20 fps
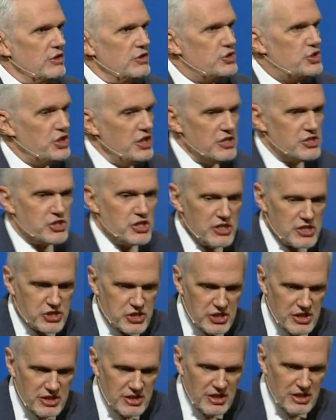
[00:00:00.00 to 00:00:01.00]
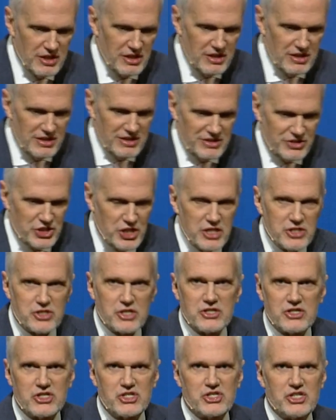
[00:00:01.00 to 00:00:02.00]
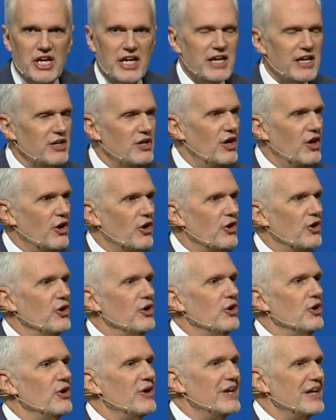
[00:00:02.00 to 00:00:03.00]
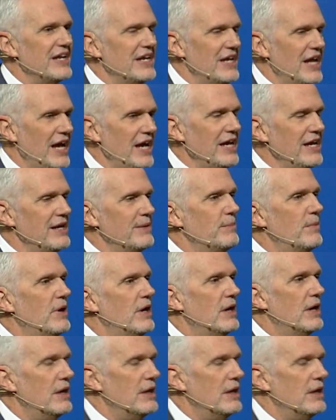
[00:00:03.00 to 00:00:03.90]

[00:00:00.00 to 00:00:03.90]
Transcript: Jesus, and Jesus said her name,